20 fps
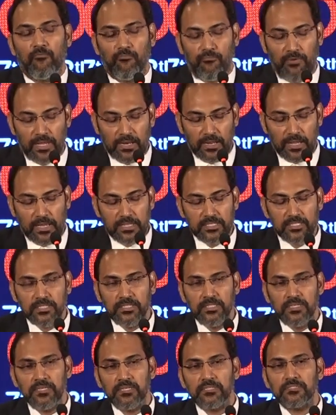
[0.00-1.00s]
where
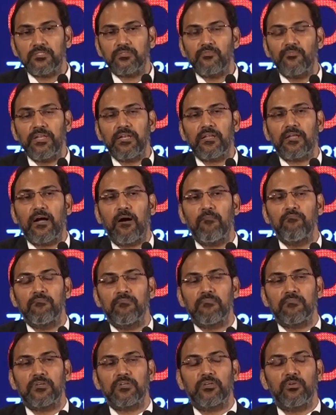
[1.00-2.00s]
engineers will
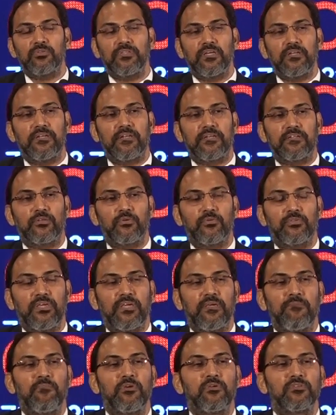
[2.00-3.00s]
come to
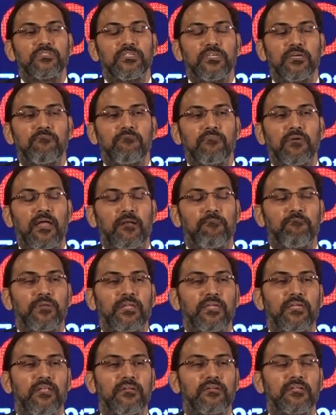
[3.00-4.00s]
the museum and
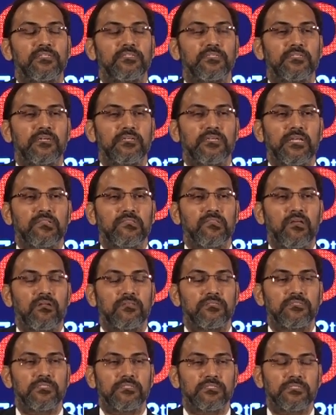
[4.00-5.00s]
bring in digital
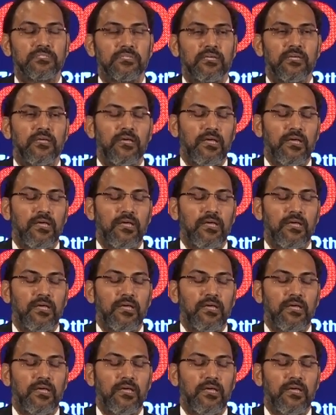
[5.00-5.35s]
technologies,